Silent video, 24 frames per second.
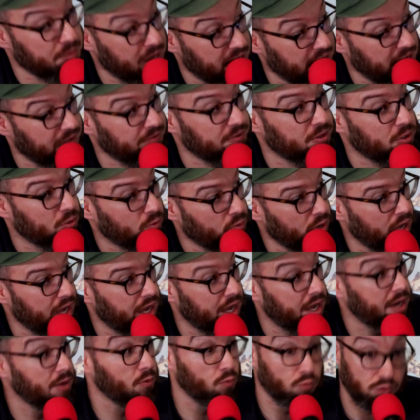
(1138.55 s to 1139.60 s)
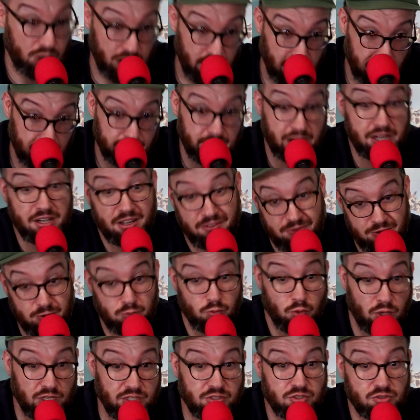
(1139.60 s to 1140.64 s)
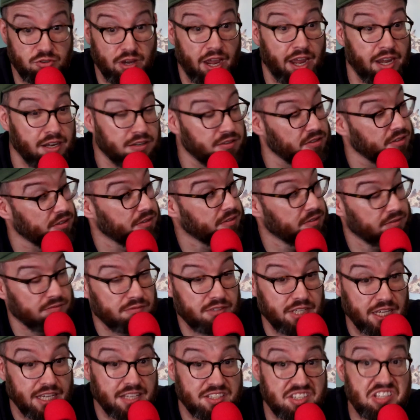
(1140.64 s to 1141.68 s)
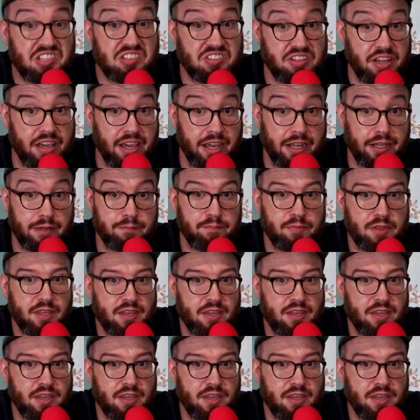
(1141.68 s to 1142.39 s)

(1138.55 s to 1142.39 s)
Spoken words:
my nephew. Why? Well, my nephew was trying to kiss his dick,